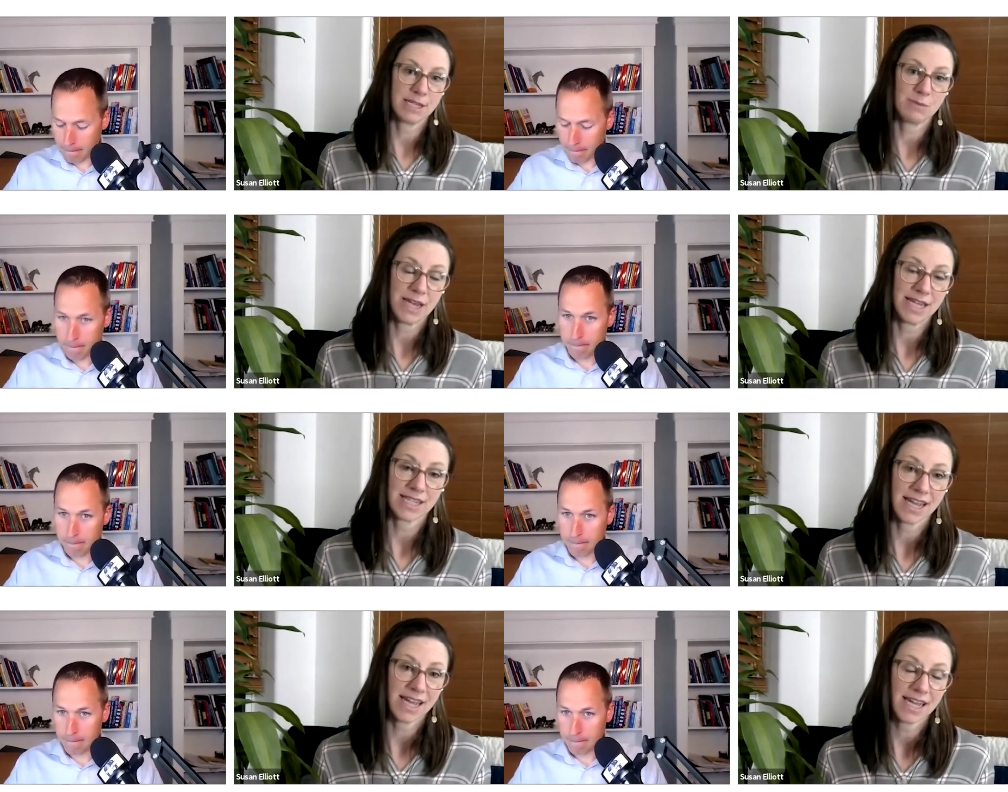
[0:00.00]

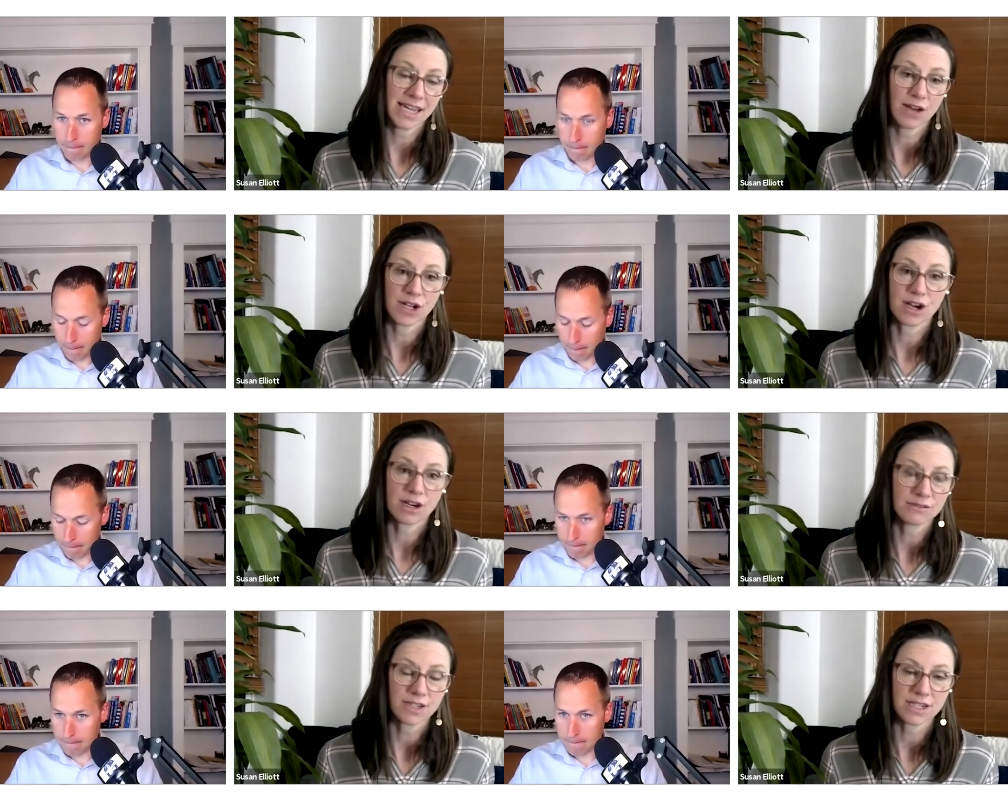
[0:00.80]
Speaker 1: space. I hang out at
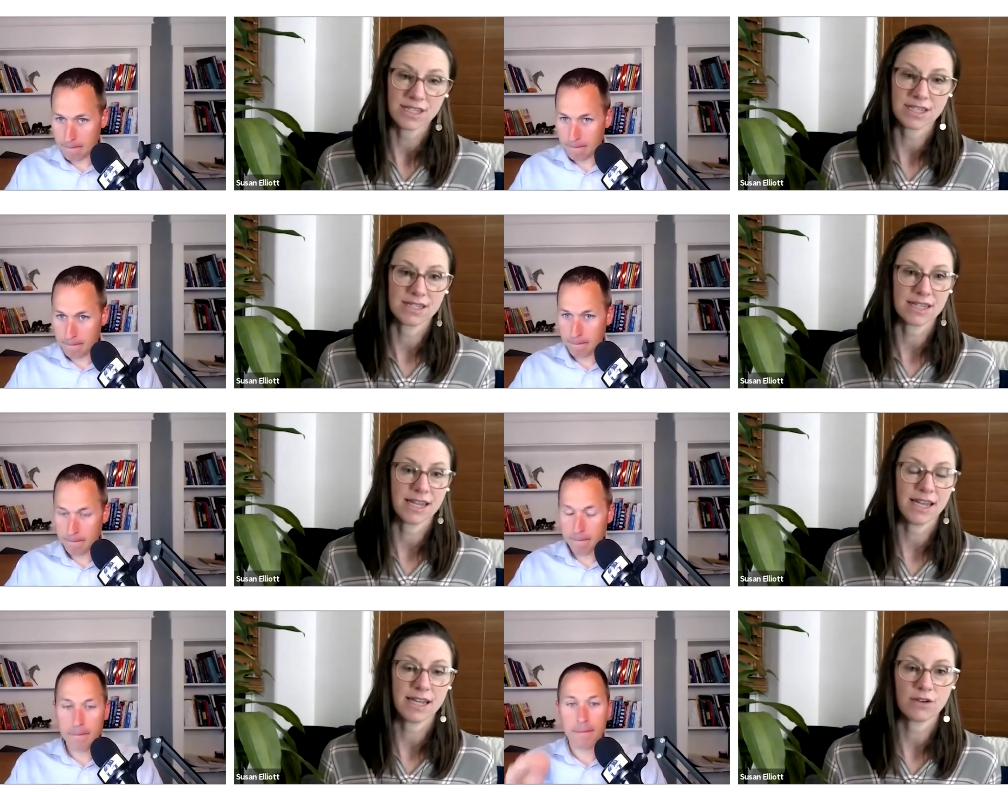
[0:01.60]
conferences. I
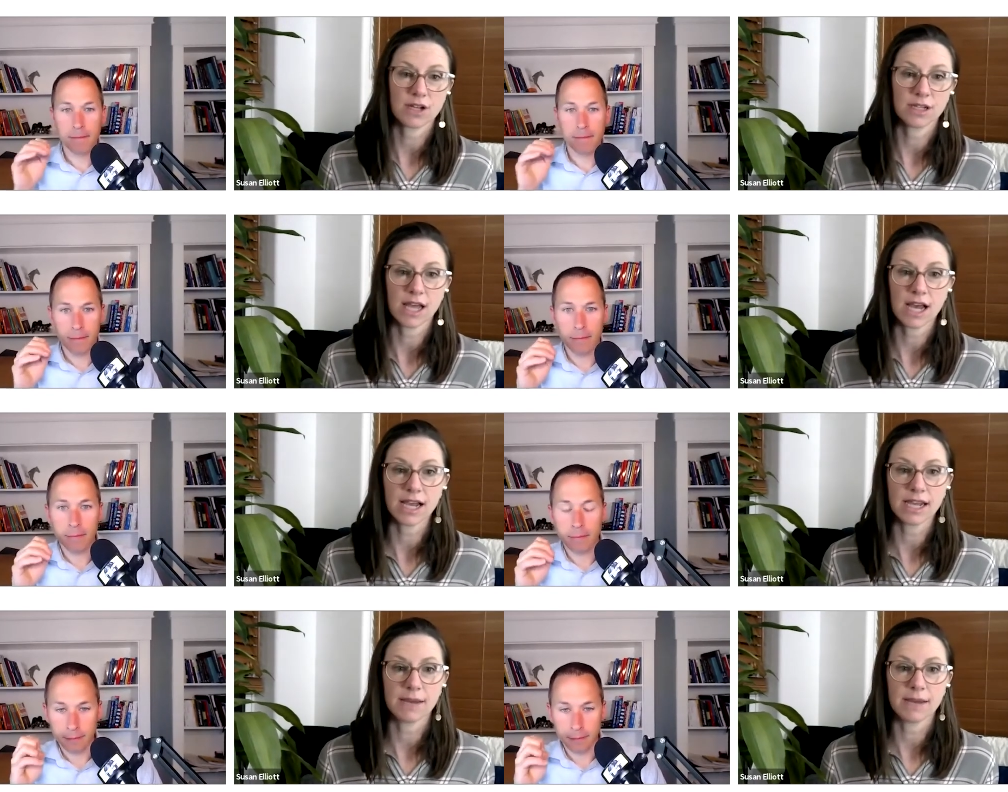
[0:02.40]
hang out online.